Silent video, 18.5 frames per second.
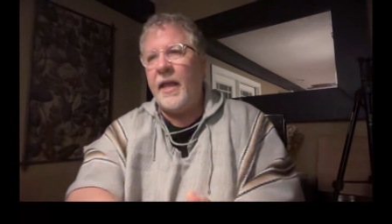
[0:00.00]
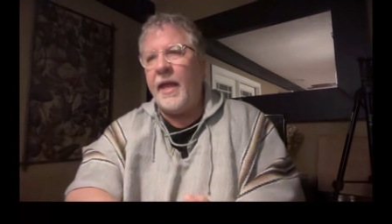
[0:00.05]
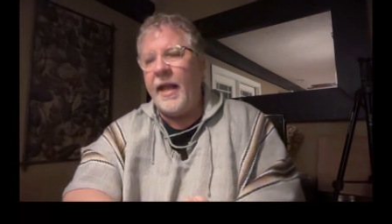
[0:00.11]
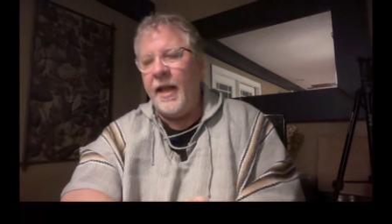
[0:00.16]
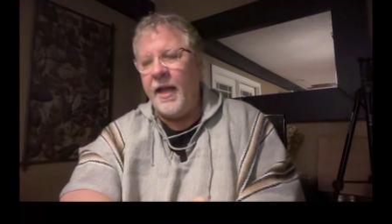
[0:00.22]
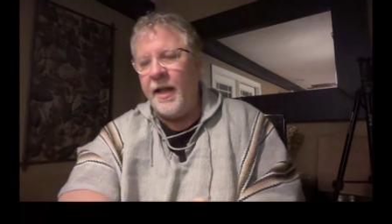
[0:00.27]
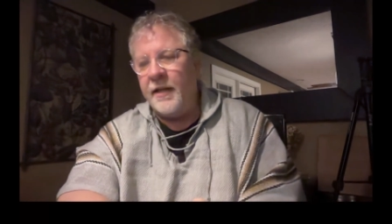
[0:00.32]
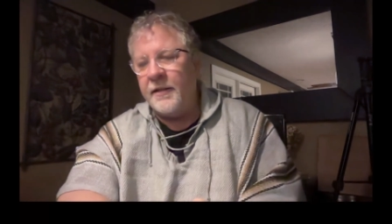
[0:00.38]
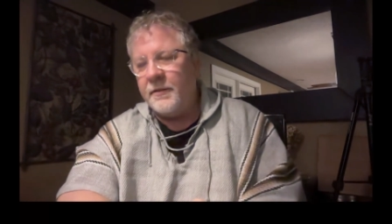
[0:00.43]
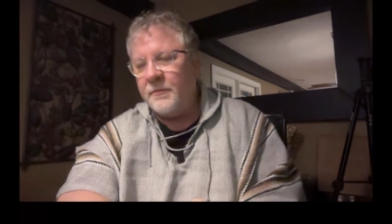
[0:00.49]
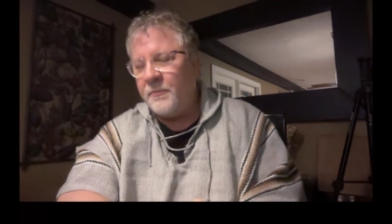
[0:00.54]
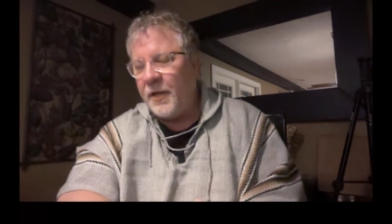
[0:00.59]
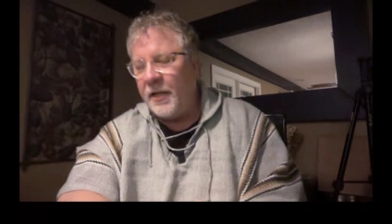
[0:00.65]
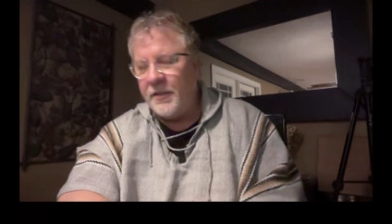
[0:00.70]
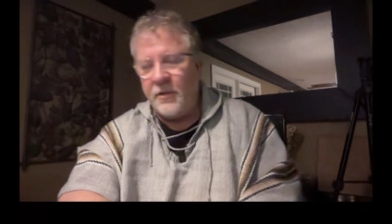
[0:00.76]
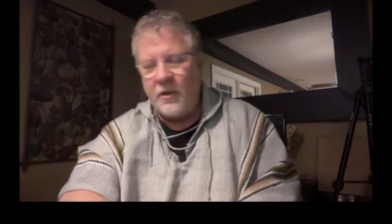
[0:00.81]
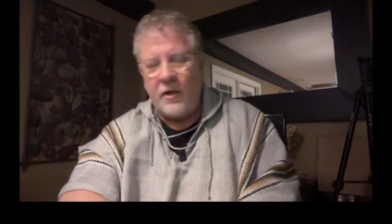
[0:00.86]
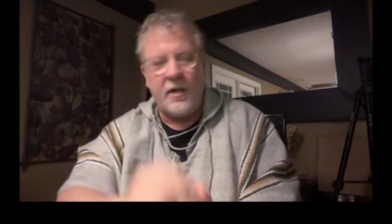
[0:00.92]
And
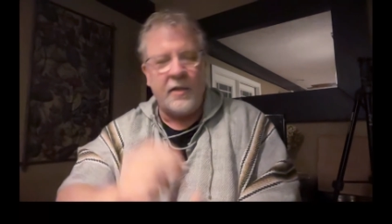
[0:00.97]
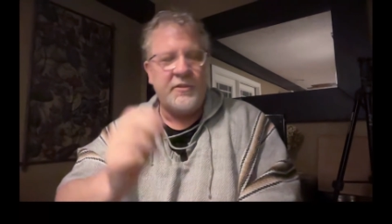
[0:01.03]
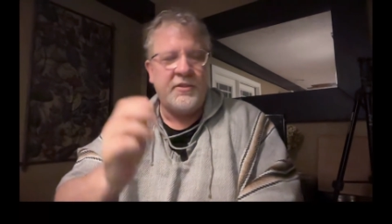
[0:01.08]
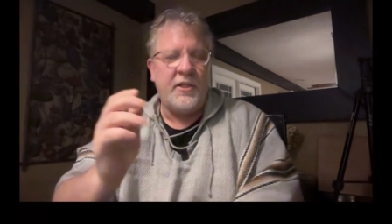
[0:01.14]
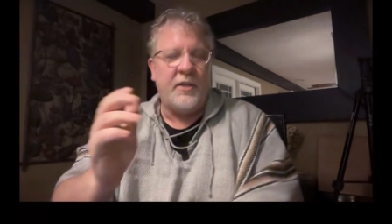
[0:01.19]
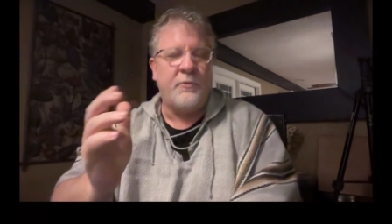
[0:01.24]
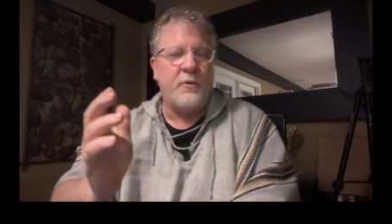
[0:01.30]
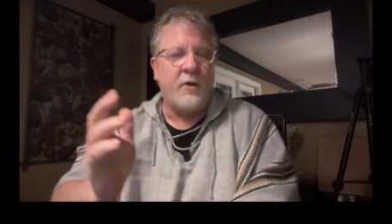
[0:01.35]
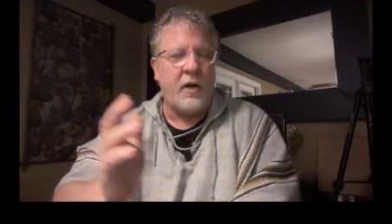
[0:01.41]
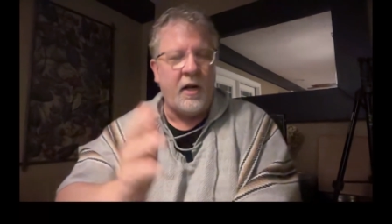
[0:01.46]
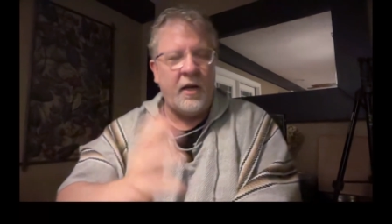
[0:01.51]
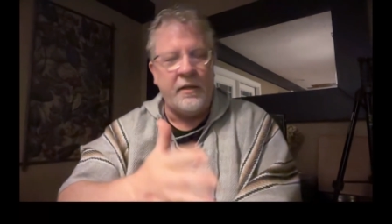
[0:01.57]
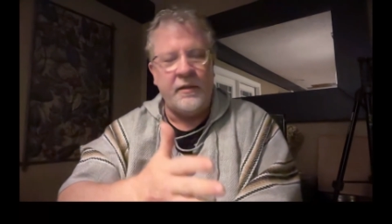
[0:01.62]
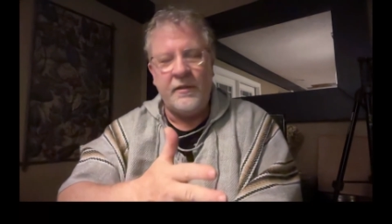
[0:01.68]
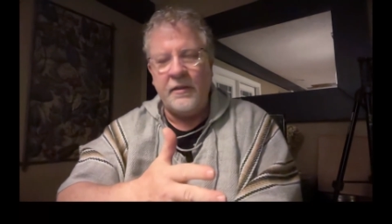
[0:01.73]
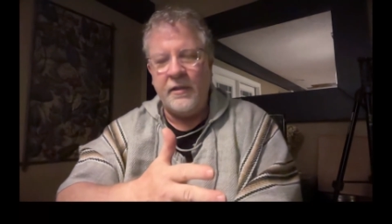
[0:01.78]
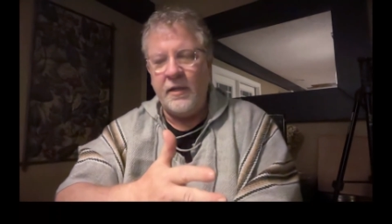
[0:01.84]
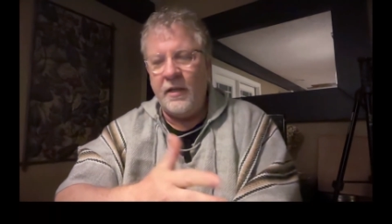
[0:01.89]
my dogs had
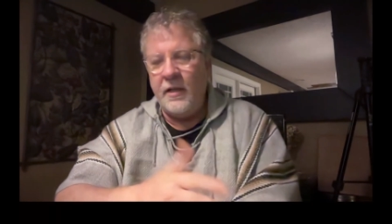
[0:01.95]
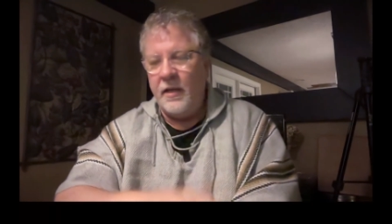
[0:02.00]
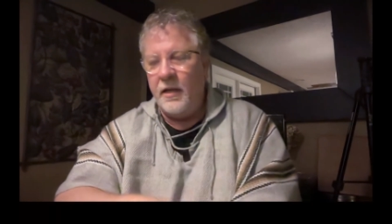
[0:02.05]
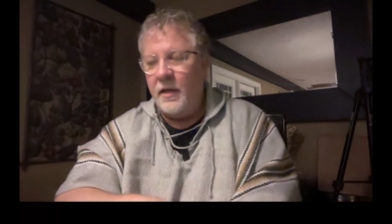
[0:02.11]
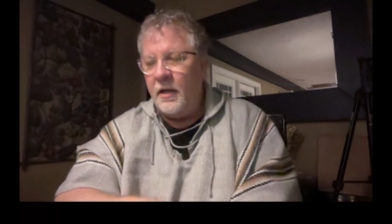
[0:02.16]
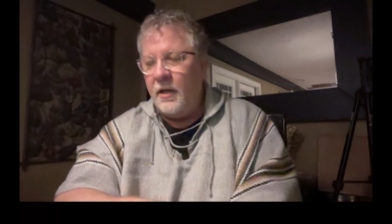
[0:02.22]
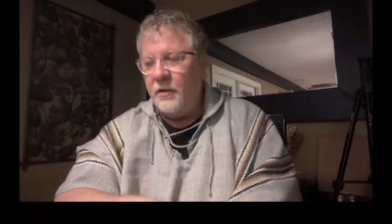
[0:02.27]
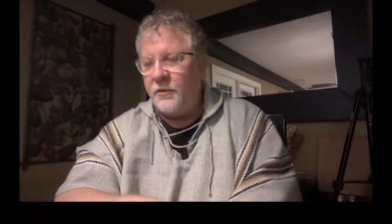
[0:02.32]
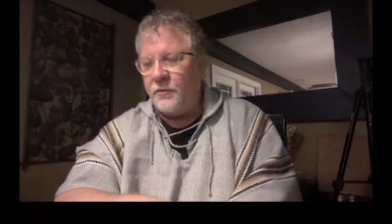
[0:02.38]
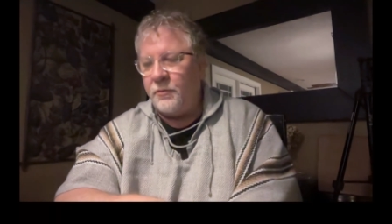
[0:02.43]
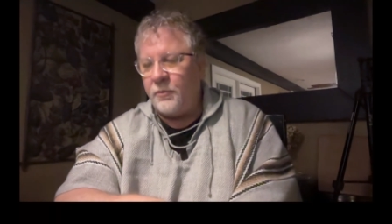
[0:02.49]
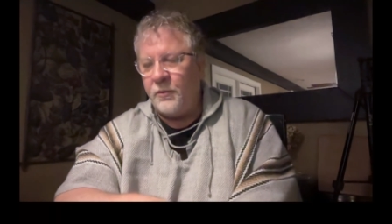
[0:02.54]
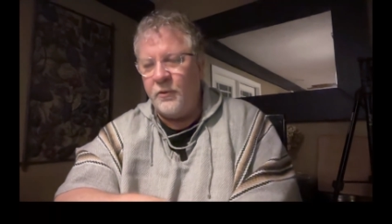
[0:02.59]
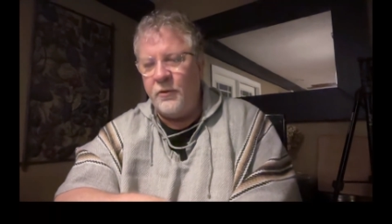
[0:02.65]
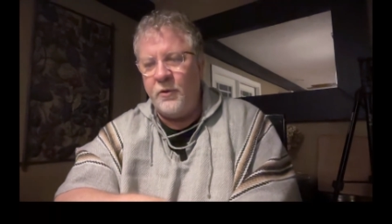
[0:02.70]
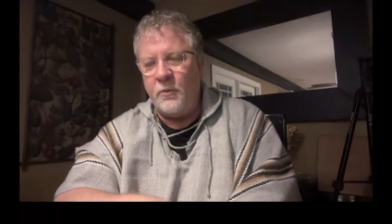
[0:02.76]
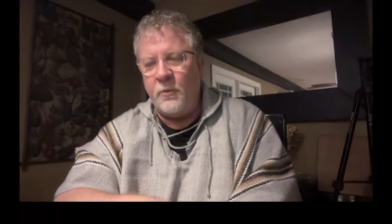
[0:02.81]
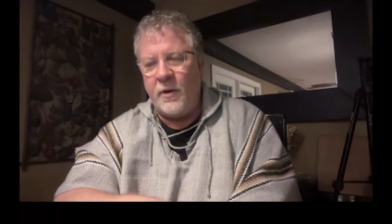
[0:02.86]
run
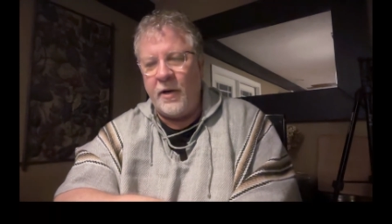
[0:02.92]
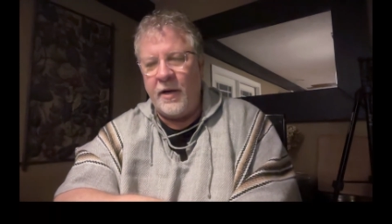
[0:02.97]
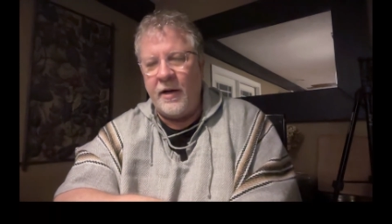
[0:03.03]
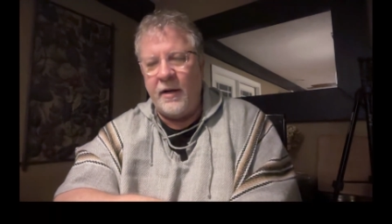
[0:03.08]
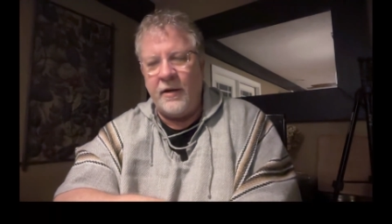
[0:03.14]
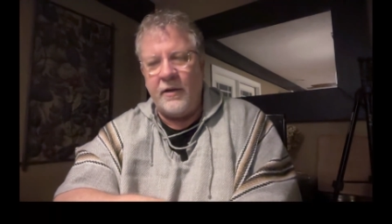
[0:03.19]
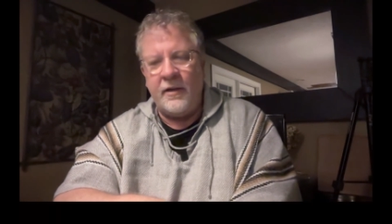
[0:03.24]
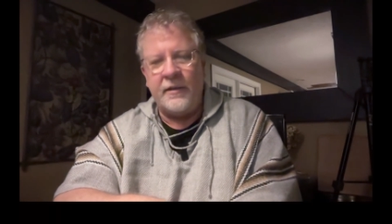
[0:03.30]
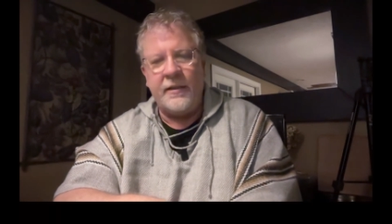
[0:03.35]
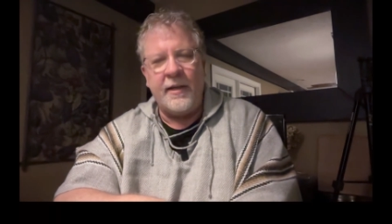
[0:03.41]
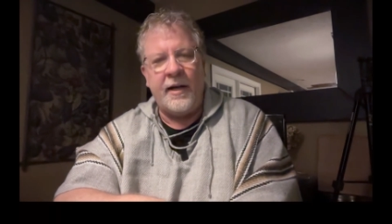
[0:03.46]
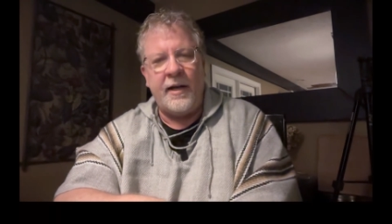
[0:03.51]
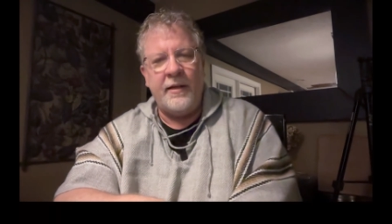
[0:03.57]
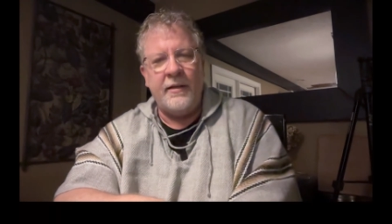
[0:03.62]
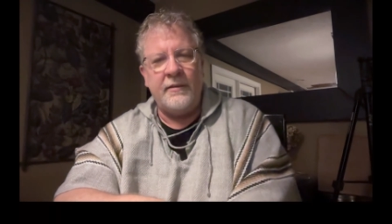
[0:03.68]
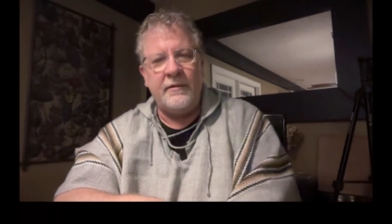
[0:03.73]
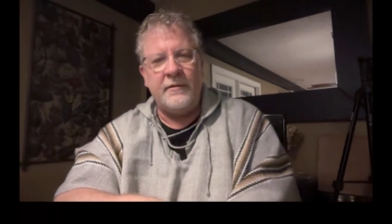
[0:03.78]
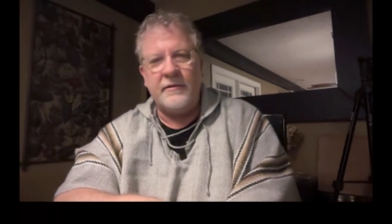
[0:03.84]
through the wire and
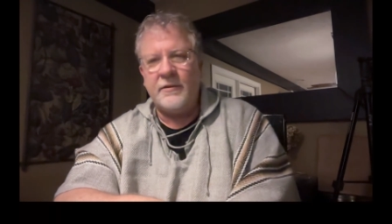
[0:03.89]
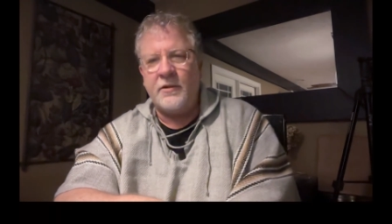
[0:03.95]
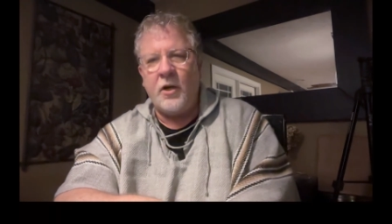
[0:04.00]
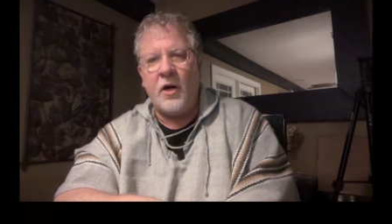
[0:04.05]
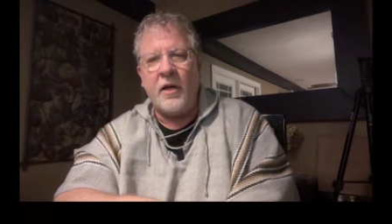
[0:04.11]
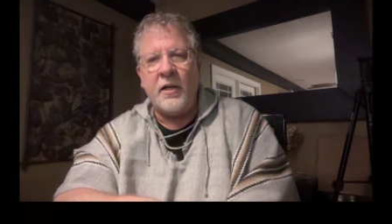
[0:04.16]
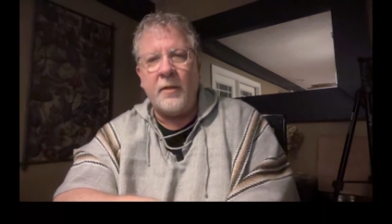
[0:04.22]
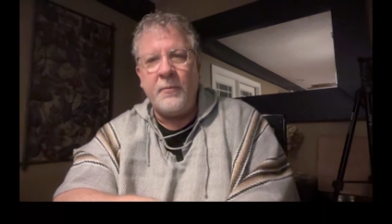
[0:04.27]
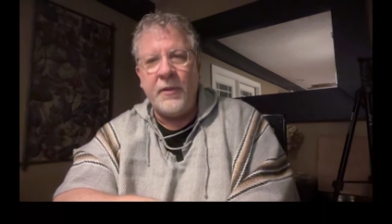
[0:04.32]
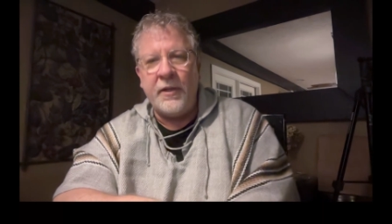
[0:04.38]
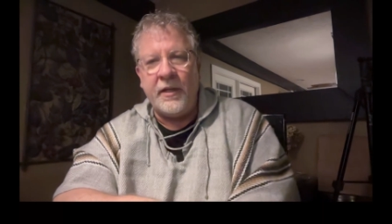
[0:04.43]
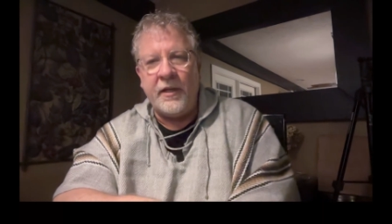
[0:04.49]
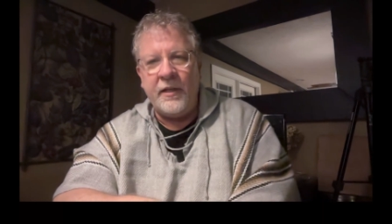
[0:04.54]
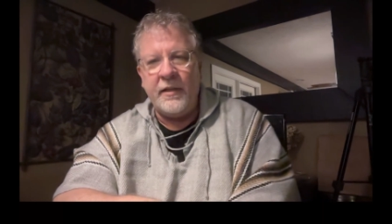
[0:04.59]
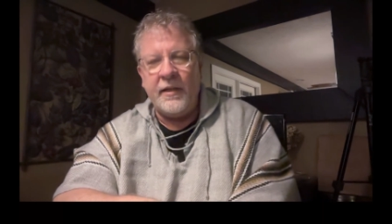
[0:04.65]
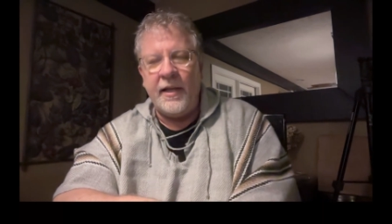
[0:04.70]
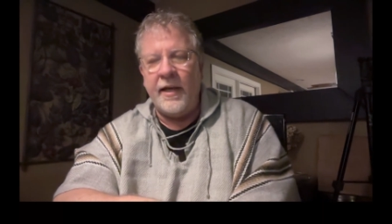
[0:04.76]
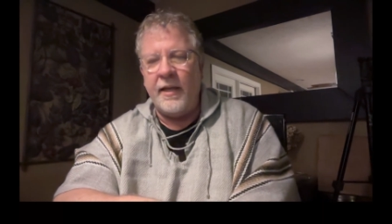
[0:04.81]
got caught up in
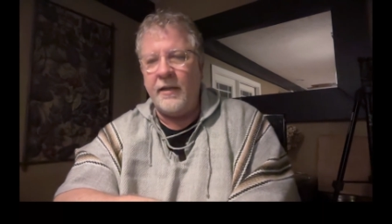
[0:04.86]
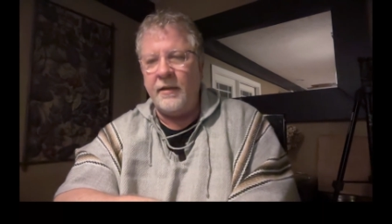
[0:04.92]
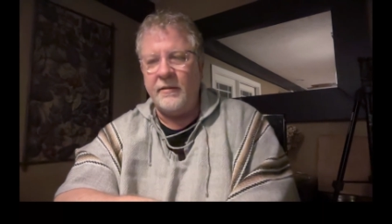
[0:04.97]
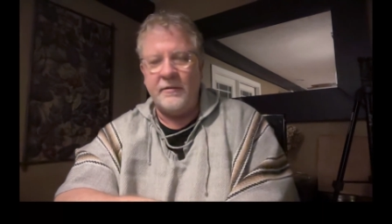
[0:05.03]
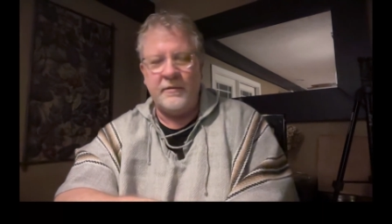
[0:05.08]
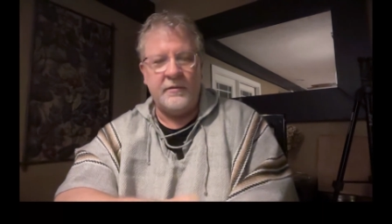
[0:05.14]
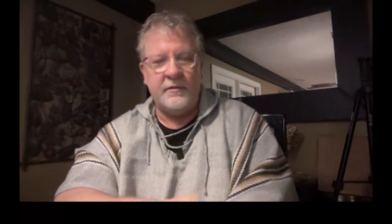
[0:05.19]
it, and